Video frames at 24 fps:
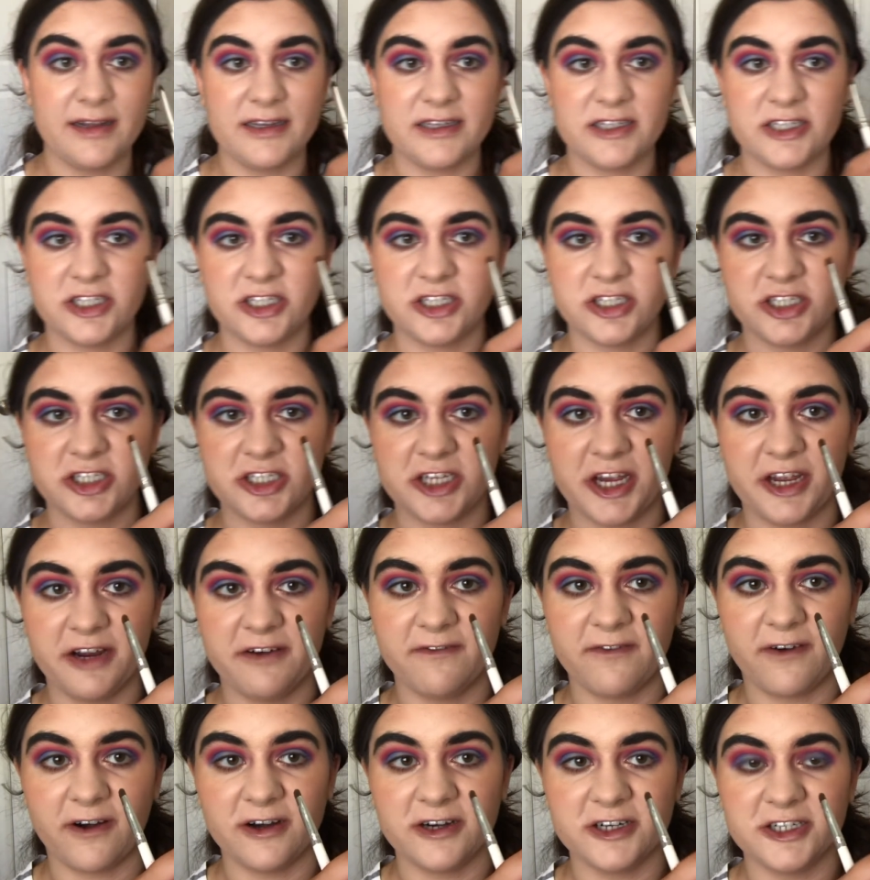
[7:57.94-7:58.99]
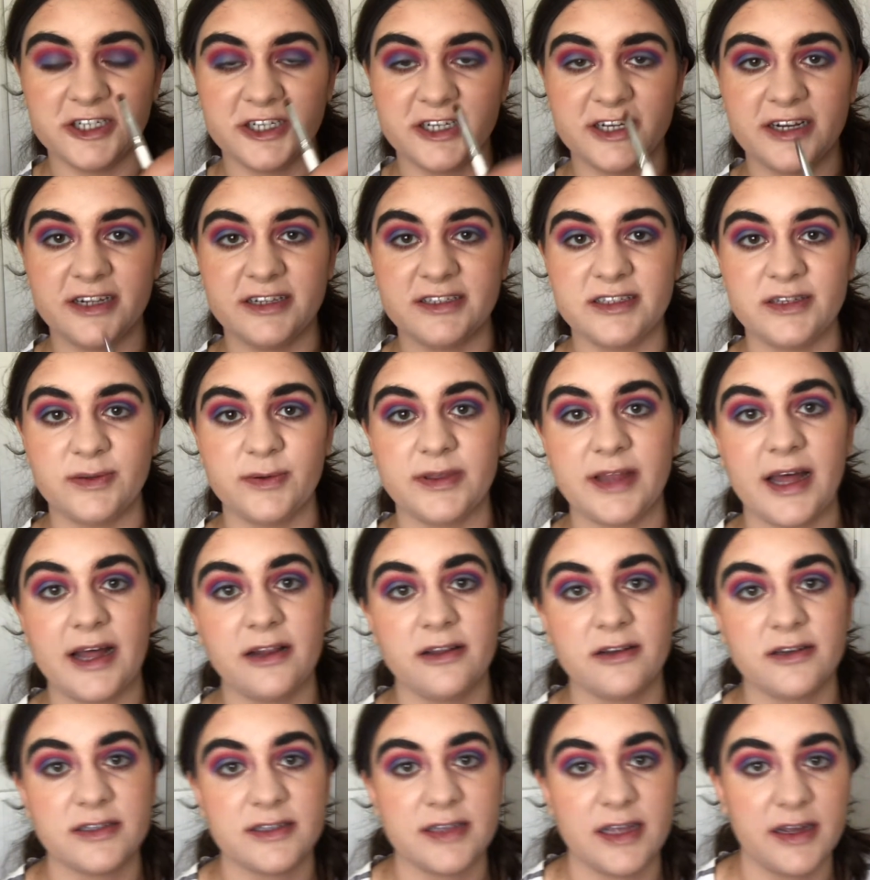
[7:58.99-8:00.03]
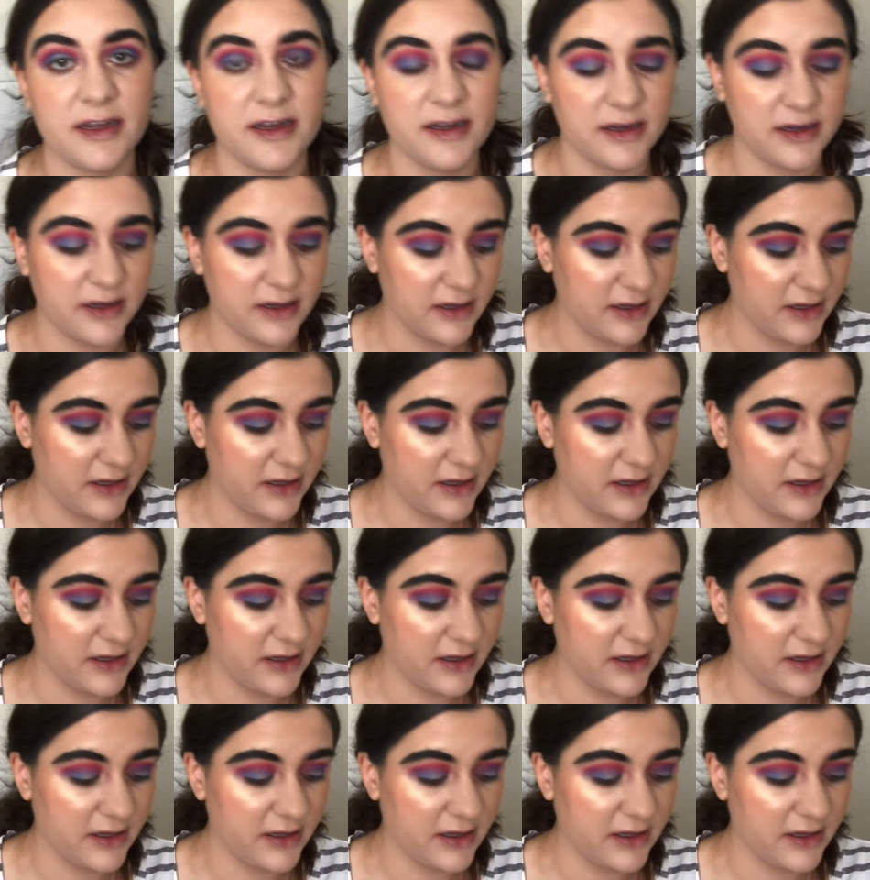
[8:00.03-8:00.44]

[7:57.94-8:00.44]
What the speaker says: this shade Virgin and see what that looks like.